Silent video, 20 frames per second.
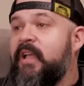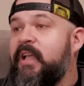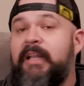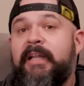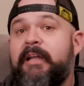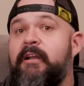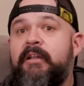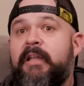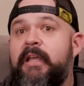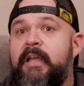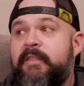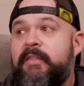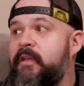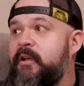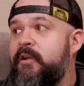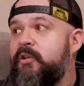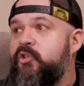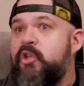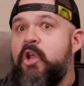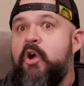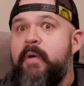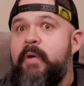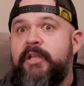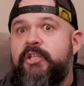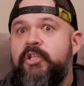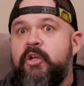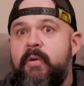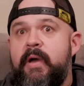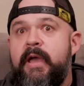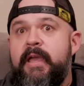Clearly, there's no
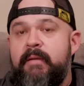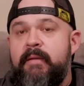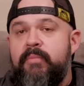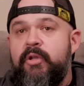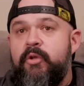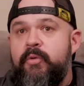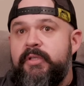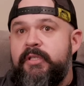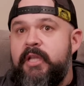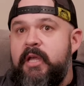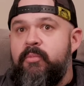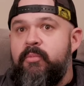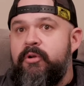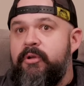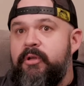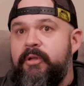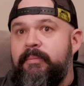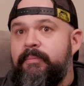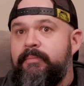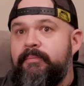HOA in Bluey's neighborhood.